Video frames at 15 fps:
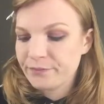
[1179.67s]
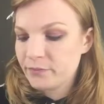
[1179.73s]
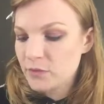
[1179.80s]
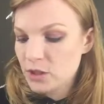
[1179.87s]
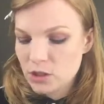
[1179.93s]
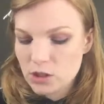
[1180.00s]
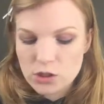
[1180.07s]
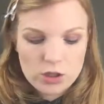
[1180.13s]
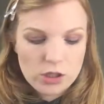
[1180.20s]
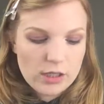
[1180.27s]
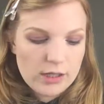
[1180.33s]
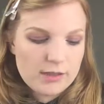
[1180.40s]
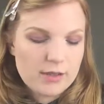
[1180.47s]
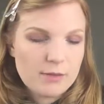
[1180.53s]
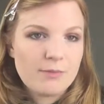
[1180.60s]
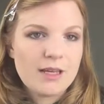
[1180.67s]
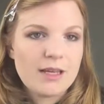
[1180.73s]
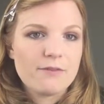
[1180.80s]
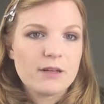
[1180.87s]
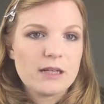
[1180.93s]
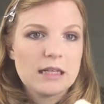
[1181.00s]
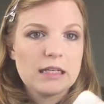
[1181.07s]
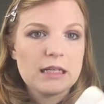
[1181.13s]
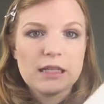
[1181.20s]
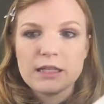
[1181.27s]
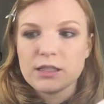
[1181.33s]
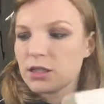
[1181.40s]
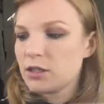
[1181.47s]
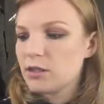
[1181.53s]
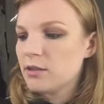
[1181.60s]
Just going to try some everyday
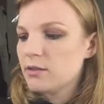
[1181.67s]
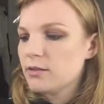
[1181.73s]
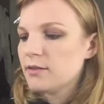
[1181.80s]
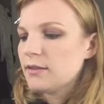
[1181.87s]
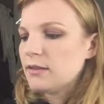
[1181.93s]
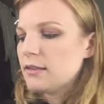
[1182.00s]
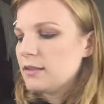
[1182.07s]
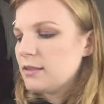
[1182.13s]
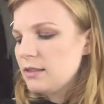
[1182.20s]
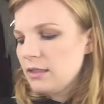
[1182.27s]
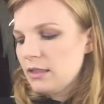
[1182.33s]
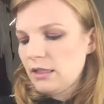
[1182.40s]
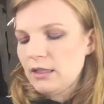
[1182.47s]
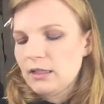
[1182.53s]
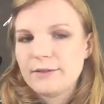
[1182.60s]
lashes and see.